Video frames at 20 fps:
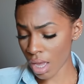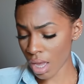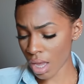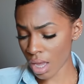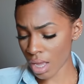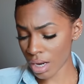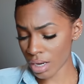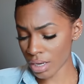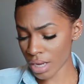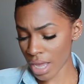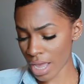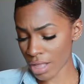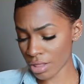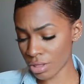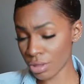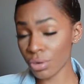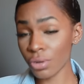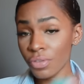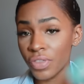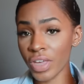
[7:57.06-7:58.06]
and a
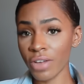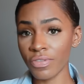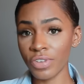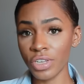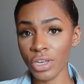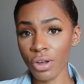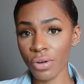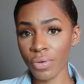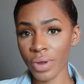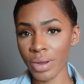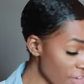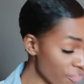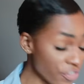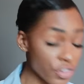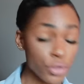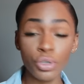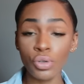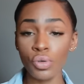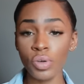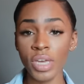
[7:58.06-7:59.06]
little thing of deodorant. If
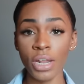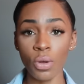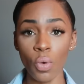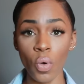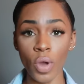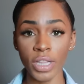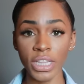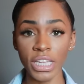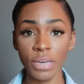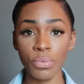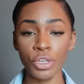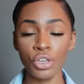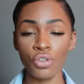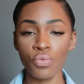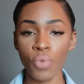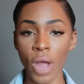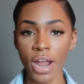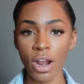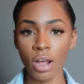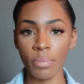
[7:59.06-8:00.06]
you do get oily when
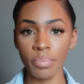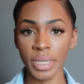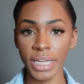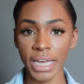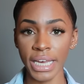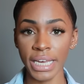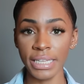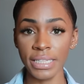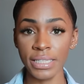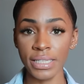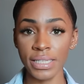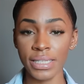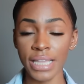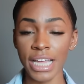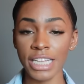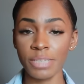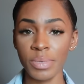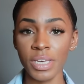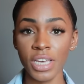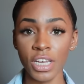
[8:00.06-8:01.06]
you ride on planes,
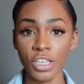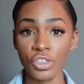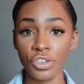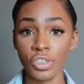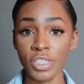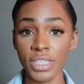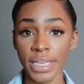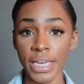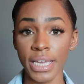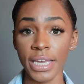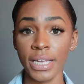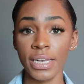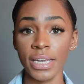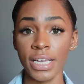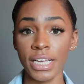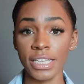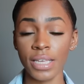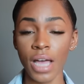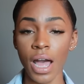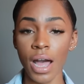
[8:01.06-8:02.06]
that's because your skin
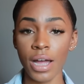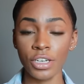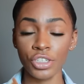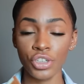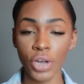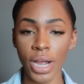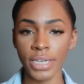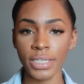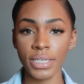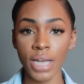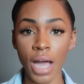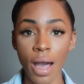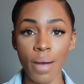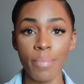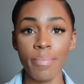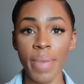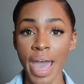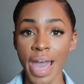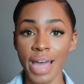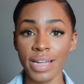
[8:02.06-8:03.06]
is trying to
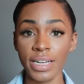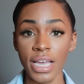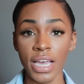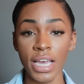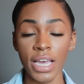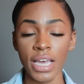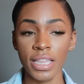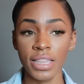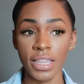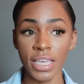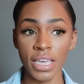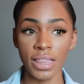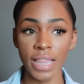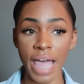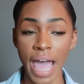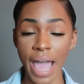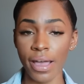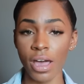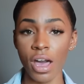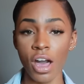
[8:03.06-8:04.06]
combat the
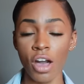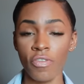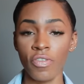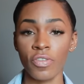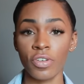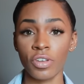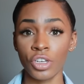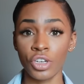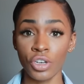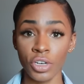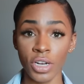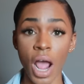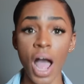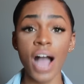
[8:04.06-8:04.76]
lack of good